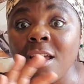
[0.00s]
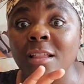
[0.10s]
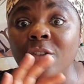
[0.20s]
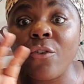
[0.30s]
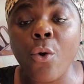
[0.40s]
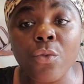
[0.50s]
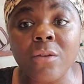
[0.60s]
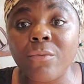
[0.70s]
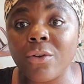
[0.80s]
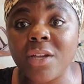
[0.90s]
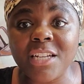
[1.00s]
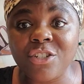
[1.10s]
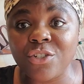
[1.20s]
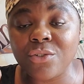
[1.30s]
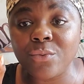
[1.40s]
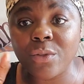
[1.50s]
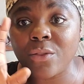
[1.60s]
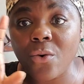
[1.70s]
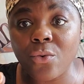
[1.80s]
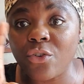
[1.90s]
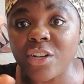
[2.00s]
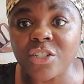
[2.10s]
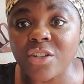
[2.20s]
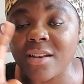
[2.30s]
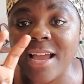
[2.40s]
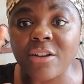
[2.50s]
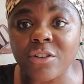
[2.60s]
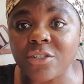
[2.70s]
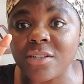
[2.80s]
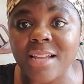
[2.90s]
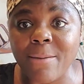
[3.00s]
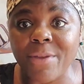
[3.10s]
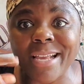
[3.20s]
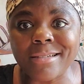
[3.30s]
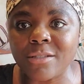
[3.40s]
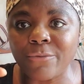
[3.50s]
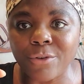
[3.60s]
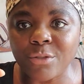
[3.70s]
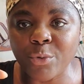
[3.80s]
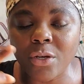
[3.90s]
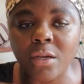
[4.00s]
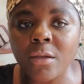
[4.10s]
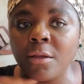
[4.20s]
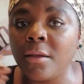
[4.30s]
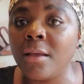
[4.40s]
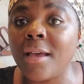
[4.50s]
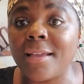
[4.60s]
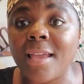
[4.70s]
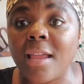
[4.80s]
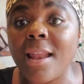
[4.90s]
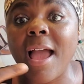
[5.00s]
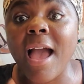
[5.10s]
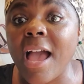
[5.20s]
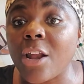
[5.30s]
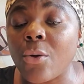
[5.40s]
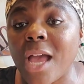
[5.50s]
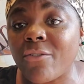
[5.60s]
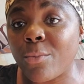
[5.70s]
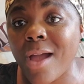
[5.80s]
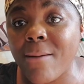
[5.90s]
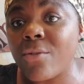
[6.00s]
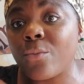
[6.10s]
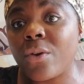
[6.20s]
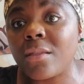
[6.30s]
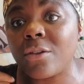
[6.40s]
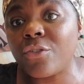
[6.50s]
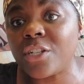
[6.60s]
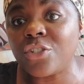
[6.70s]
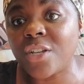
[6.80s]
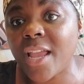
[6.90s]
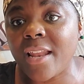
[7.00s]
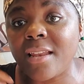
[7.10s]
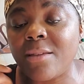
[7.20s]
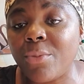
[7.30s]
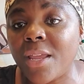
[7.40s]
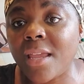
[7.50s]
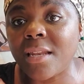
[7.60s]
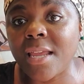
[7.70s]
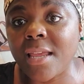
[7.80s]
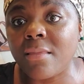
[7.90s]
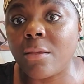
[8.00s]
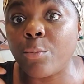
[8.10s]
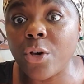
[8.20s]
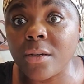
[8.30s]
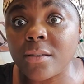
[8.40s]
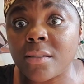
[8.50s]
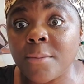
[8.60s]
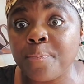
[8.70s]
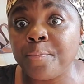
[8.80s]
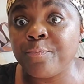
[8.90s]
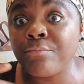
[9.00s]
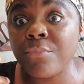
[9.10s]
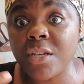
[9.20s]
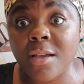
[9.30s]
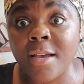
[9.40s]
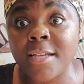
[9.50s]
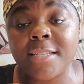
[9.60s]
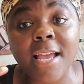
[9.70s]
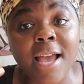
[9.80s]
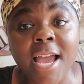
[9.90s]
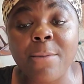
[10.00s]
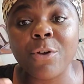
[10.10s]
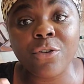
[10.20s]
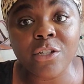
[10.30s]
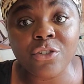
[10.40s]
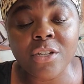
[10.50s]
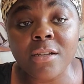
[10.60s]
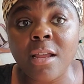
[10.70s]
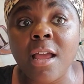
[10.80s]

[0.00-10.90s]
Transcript: The only real issue with the whole Christian, not Christian topic is the first book. Again, I don't have a problem with Christianity being in the books because I am a Christian.